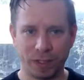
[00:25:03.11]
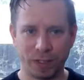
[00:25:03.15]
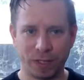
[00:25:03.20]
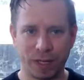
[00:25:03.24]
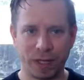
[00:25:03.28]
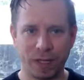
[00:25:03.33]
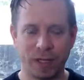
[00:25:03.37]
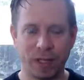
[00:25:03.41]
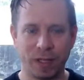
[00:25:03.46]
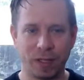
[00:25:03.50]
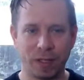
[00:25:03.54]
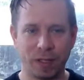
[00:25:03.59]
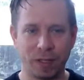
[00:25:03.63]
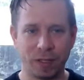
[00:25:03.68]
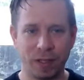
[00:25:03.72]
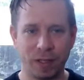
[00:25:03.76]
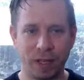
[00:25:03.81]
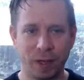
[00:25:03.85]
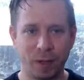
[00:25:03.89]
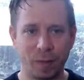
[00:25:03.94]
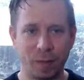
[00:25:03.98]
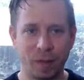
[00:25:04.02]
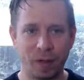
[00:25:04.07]
taking the
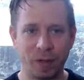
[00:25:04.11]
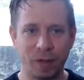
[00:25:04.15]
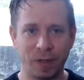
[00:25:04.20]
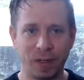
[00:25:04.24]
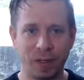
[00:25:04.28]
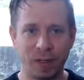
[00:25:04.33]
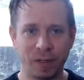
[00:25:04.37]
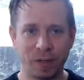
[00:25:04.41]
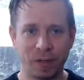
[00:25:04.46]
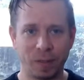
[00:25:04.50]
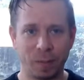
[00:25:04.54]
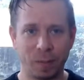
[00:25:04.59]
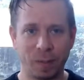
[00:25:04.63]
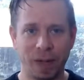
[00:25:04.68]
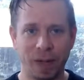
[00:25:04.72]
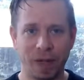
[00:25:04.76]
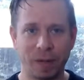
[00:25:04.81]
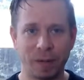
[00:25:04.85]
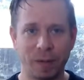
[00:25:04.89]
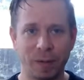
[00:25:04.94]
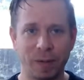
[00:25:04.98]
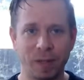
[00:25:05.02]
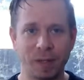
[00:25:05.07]
tailbone a little
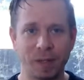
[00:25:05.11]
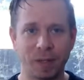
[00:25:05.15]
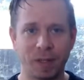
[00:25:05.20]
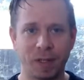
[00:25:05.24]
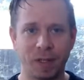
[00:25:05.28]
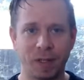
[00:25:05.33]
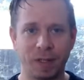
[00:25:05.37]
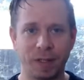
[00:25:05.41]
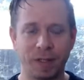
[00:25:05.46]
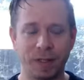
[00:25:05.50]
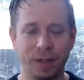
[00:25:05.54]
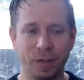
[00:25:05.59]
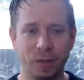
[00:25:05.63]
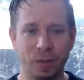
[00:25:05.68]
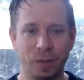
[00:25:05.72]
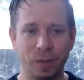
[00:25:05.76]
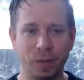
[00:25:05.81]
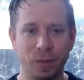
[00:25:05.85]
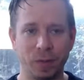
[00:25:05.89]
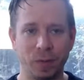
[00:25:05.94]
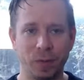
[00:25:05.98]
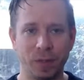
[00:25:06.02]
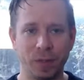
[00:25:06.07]
backwards and a little
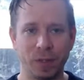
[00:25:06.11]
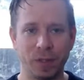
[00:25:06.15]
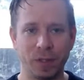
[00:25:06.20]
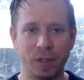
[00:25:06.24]
forwards,